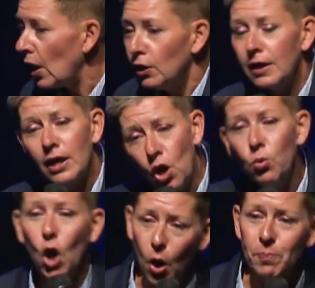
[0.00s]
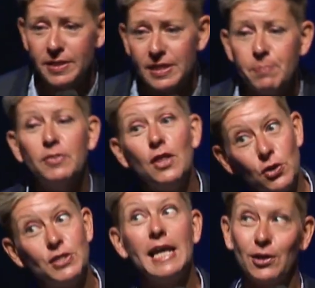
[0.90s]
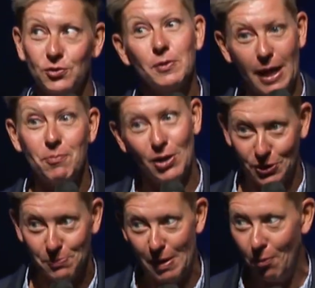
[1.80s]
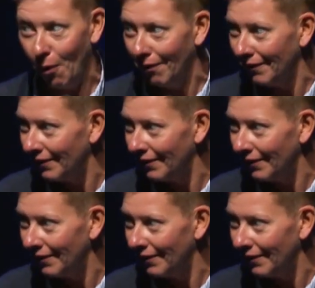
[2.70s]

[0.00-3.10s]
Like, I know we're all busy, but then there's the extra, like, precious people.